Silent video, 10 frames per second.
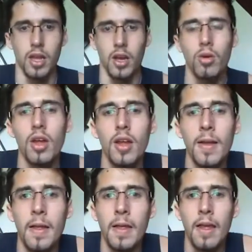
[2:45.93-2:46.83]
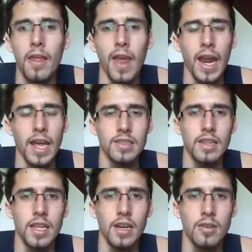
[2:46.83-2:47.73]
below, that has the
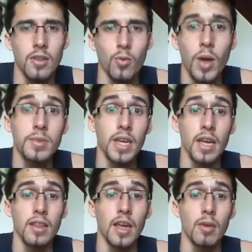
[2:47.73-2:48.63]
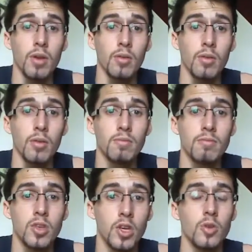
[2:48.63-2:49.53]
link to the website that we
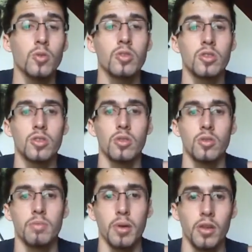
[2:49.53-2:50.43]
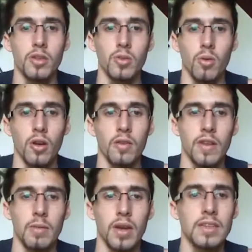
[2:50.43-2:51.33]
used to book the tour, if
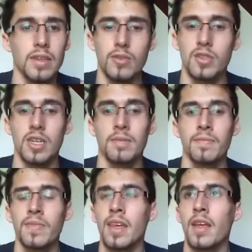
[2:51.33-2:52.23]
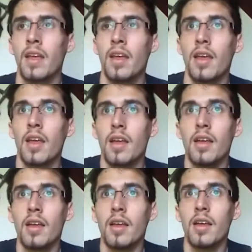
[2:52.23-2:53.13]
anybody's interested.
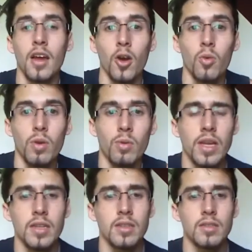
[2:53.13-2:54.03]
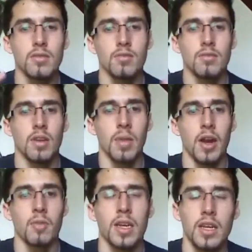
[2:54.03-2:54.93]
So we went and met
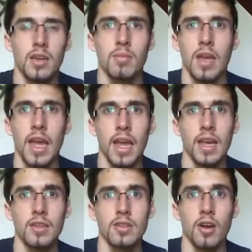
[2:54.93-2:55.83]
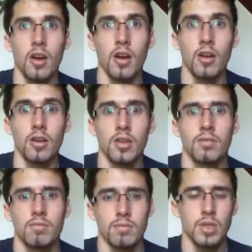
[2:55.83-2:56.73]
our medium and our
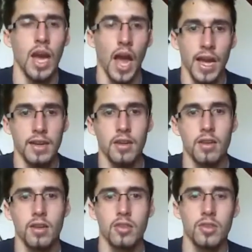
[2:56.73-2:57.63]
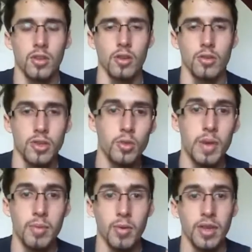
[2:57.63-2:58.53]
guide. So there was two
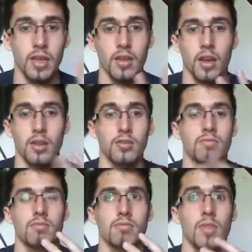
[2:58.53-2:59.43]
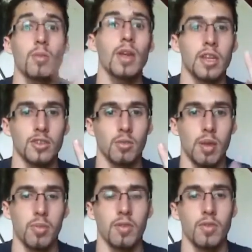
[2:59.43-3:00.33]
people with three additional
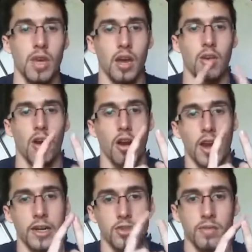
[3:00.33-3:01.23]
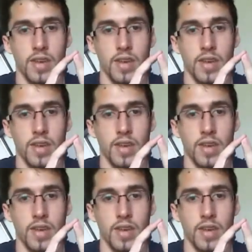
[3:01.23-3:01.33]
people if you count our extra